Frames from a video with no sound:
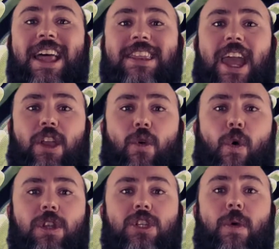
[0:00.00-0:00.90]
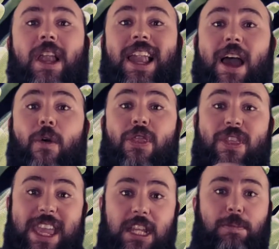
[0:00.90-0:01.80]
at their court to allow
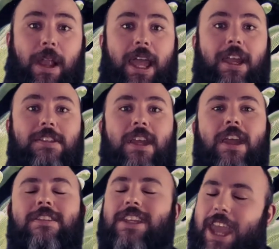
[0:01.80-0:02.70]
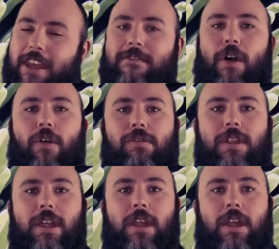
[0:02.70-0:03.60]
these players to get involved.